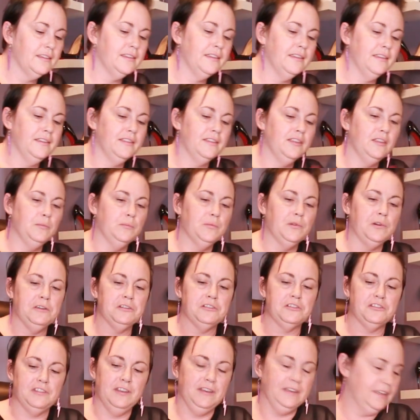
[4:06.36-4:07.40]
is the
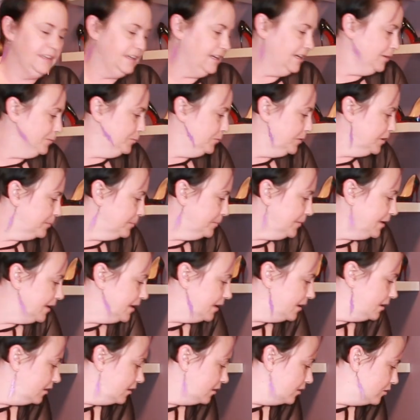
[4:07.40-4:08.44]
brush that came with
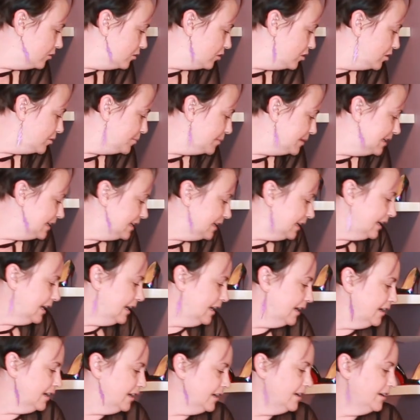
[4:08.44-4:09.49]
my Urban
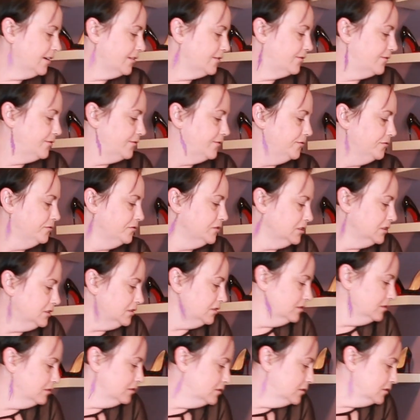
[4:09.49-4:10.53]
Decay
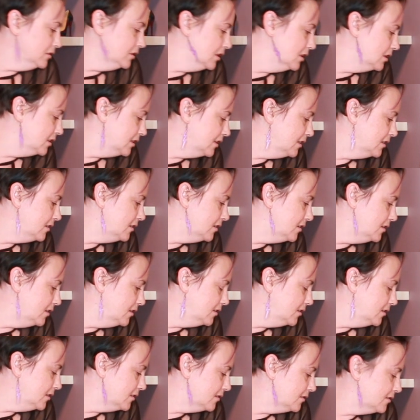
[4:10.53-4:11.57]
full
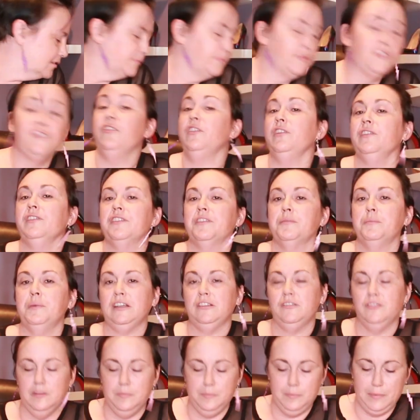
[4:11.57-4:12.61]

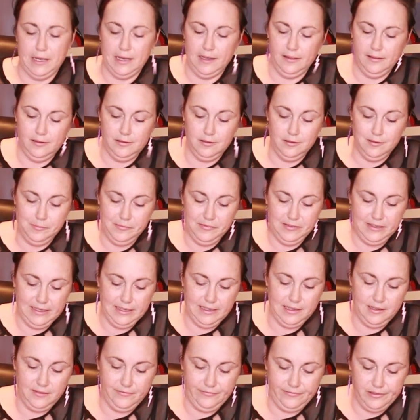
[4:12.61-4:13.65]
spectrum palette, Urban
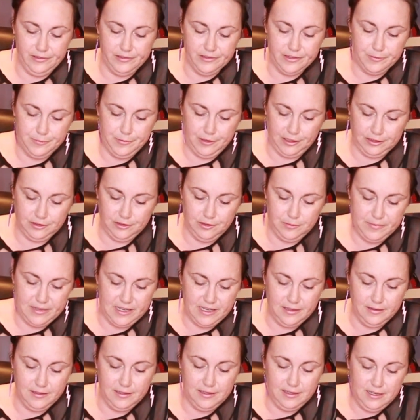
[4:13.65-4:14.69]
Decay full spectrum
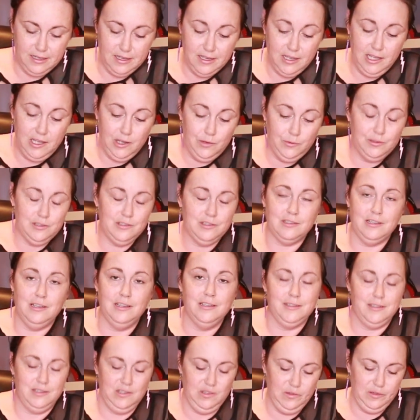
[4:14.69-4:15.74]
palette, which is
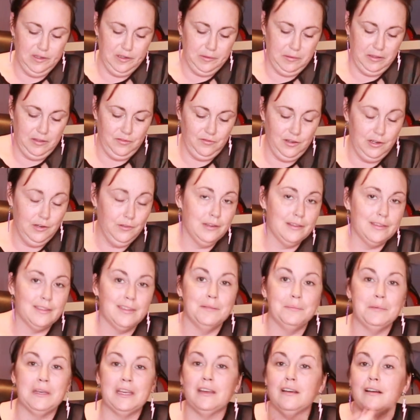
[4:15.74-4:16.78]
also one of my favorites.
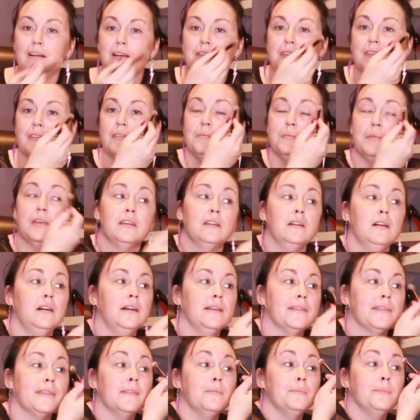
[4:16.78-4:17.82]
They make awesome
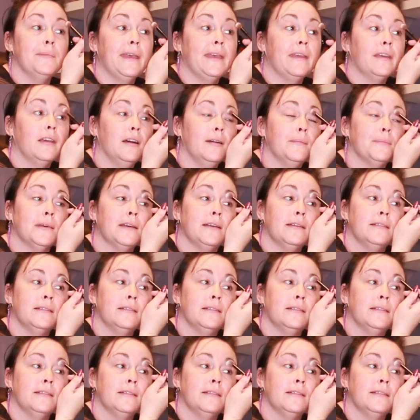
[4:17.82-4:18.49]
makeup.